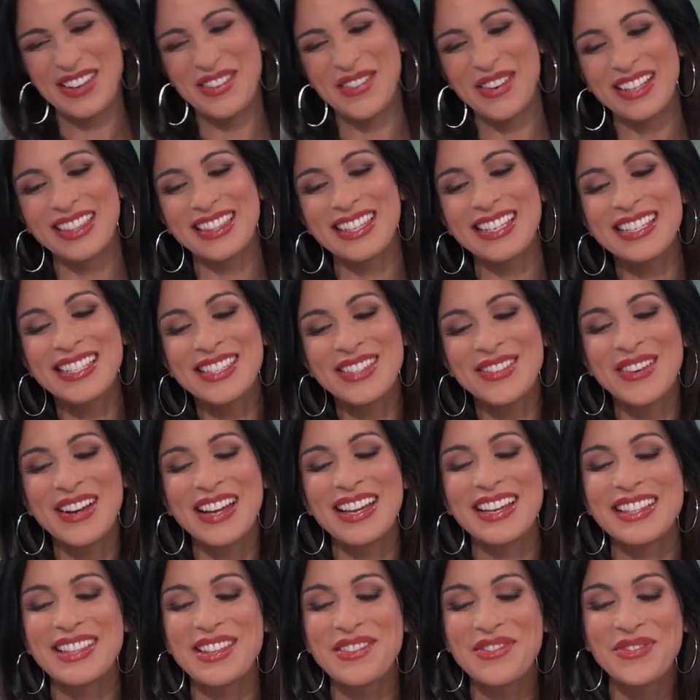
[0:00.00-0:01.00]
you. Well, this
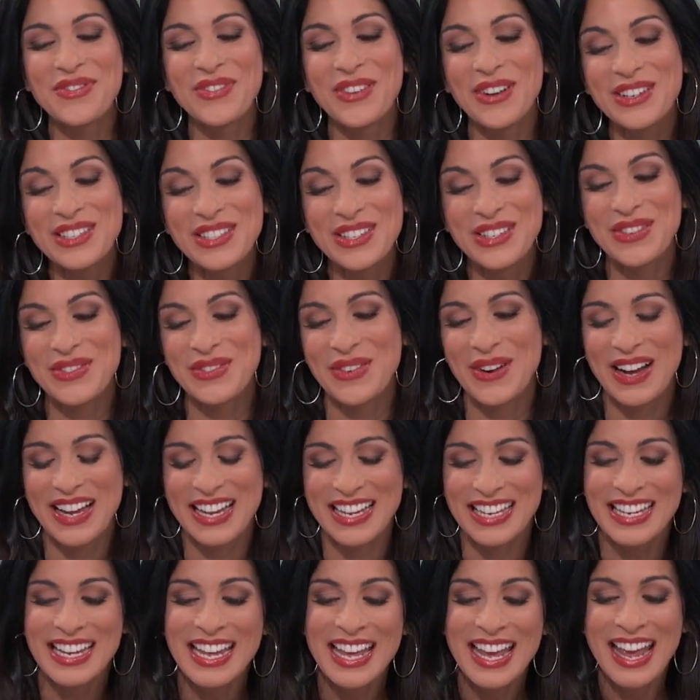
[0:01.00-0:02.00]
one, the first
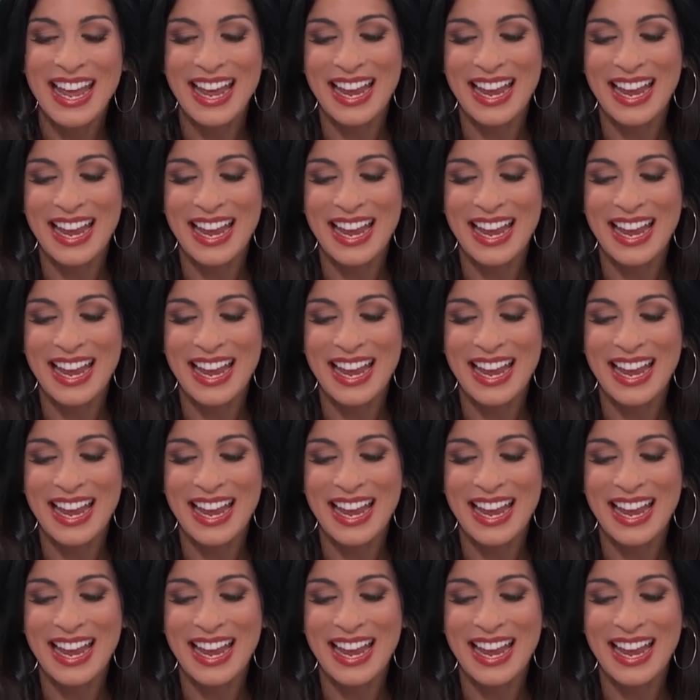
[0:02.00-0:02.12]
one,